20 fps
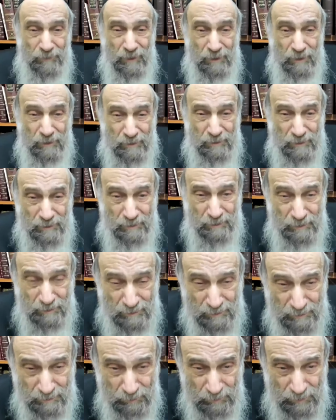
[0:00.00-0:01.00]
and
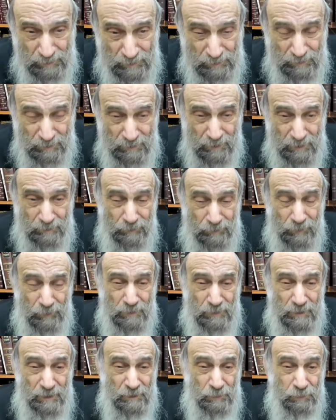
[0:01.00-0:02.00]
so
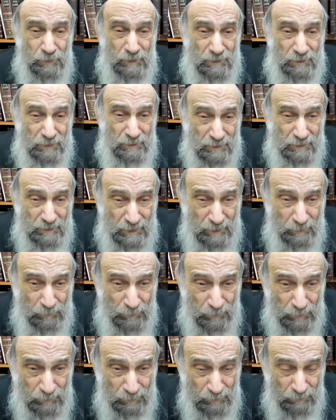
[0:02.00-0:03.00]
therefore it's written in
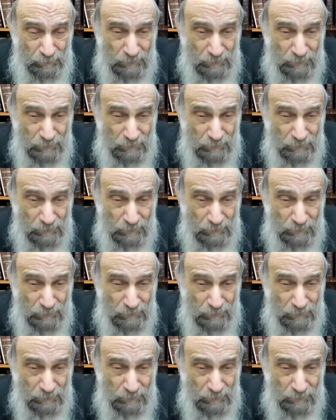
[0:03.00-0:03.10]
Hebrew,